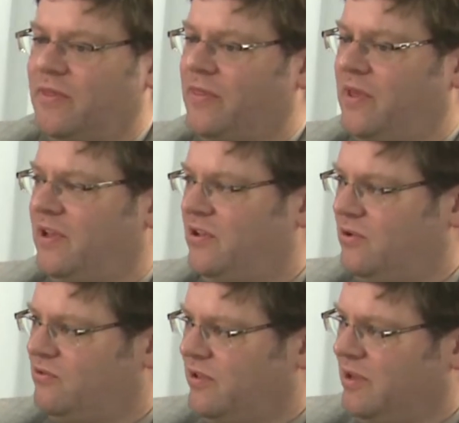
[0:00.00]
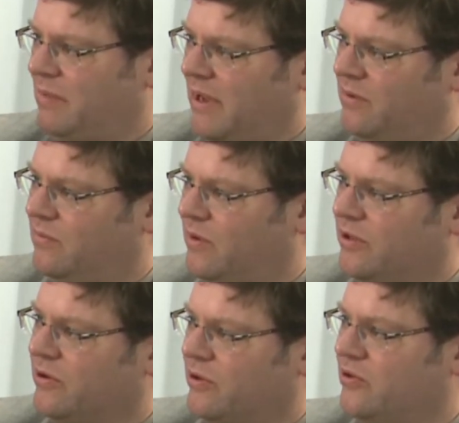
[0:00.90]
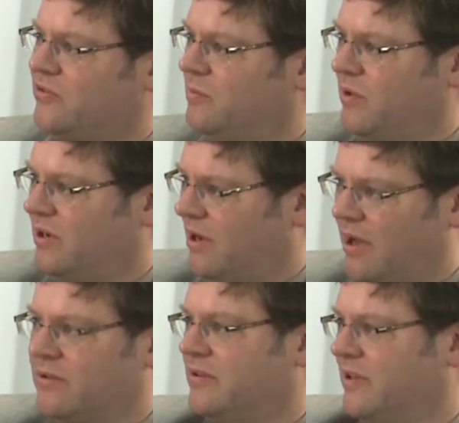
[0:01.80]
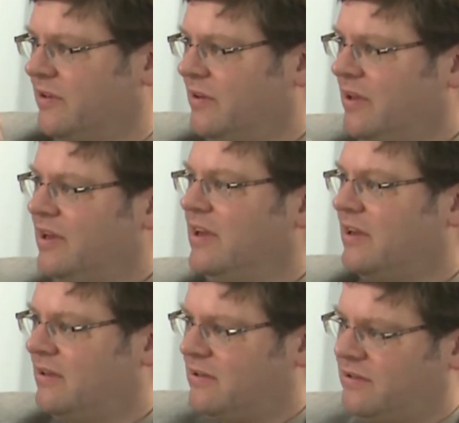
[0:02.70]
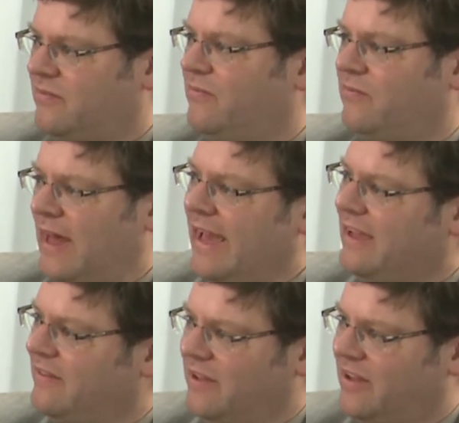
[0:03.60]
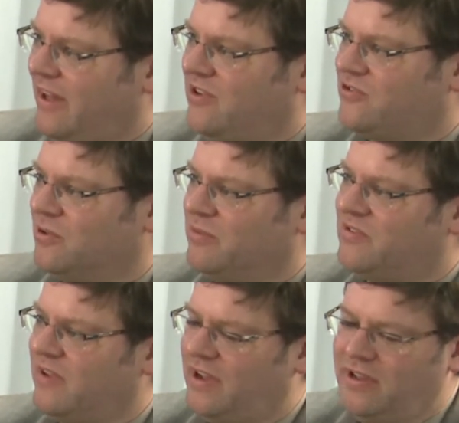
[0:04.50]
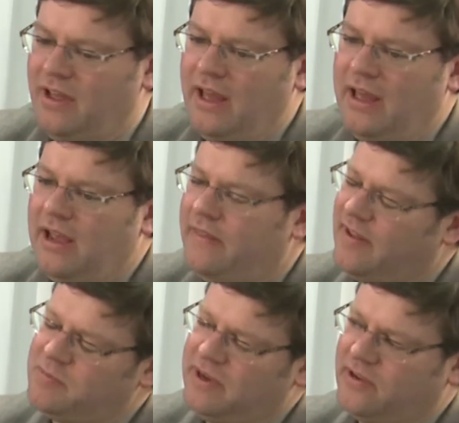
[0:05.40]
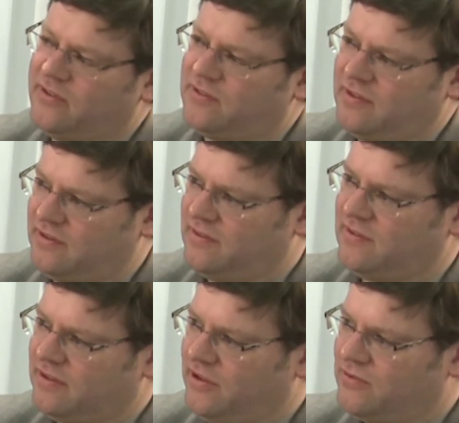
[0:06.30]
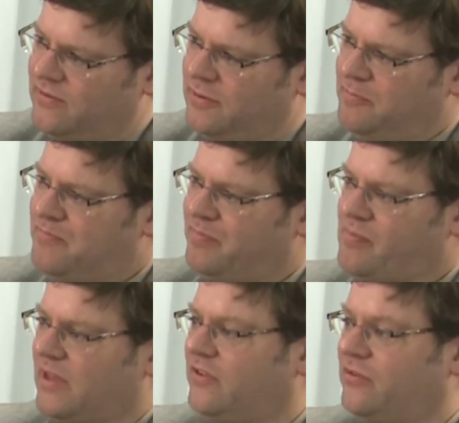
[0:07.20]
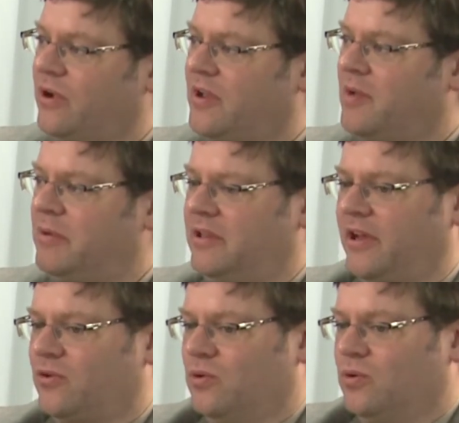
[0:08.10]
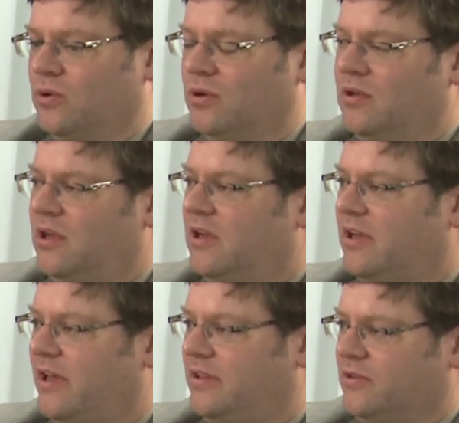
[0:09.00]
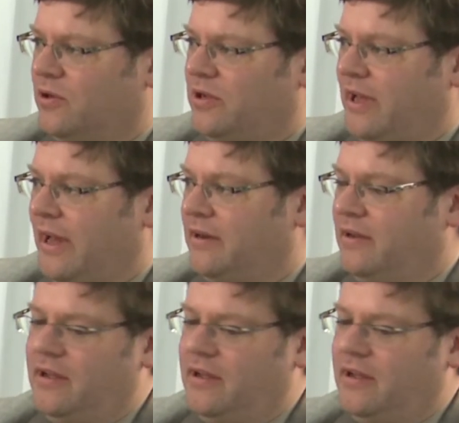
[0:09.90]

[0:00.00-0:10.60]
even think usually about whether it goes somewhere other than flagging the occasional mistake. And that's because it's statistically driven. So a company like Google can look at